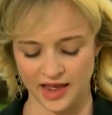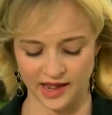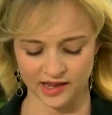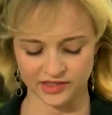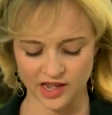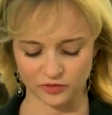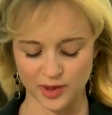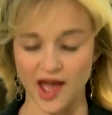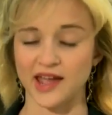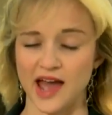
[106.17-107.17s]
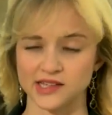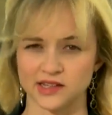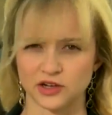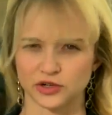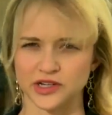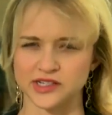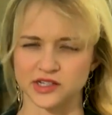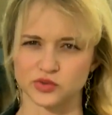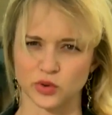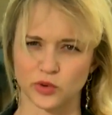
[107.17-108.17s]
And the FBI has
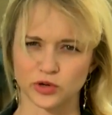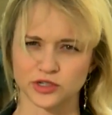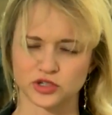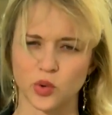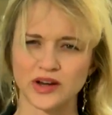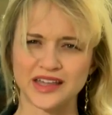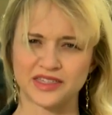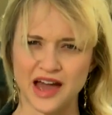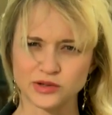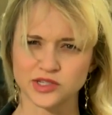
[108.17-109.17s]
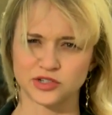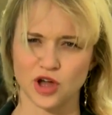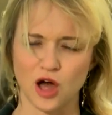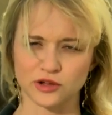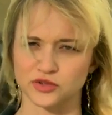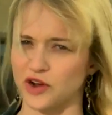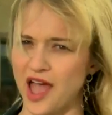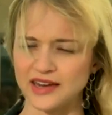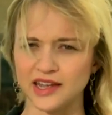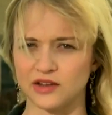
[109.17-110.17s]
increased its reward to $20,000 for
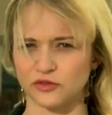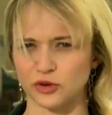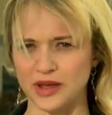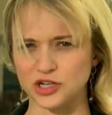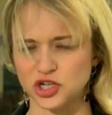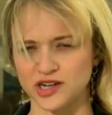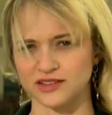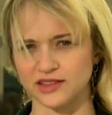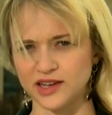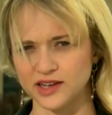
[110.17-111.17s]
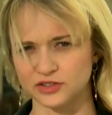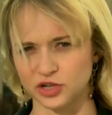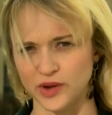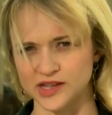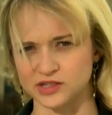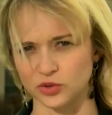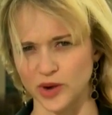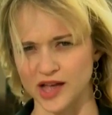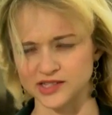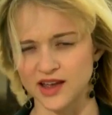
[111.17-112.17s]
any information leading to his
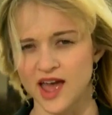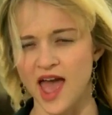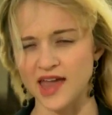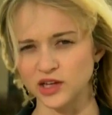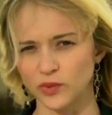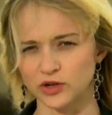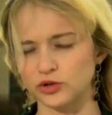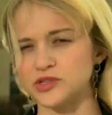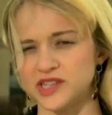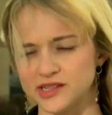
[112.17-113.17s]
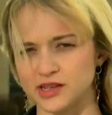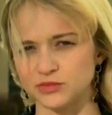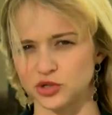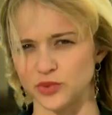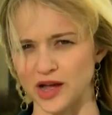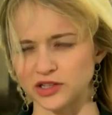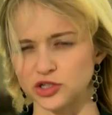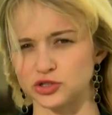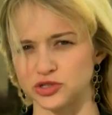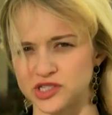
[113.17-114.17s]
arrest. Anyone who sees him
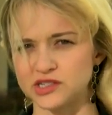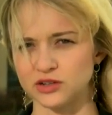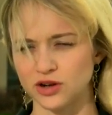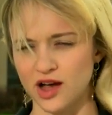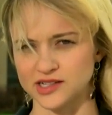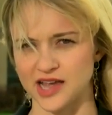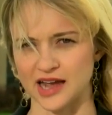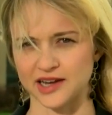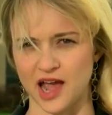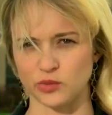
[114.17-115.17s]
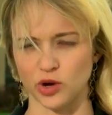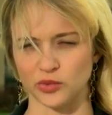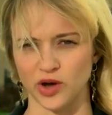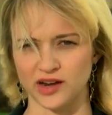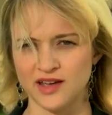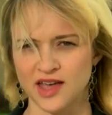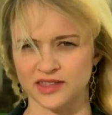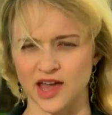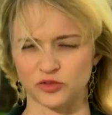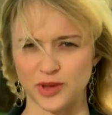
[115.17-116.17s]
directly should still contact 911.
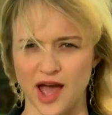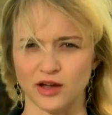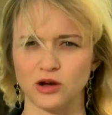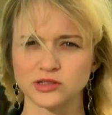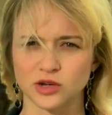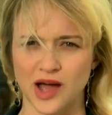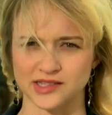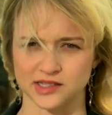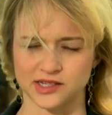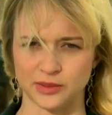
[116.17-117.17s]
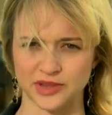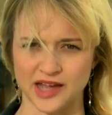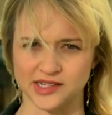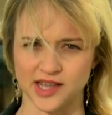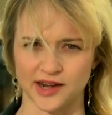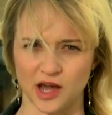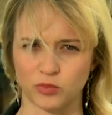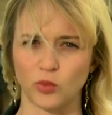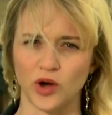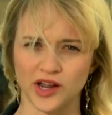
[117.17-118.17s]
The FBI also has a tip line set
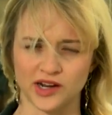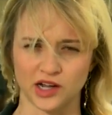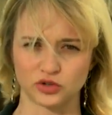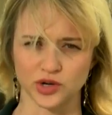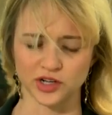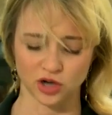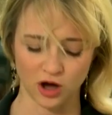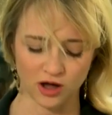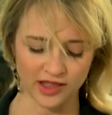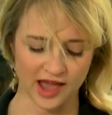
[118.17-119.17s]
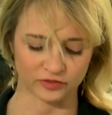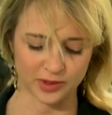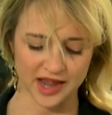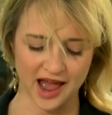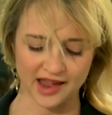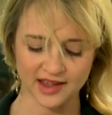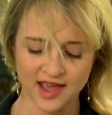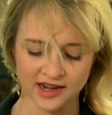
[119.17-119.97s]
up 1 800 CALL FBI.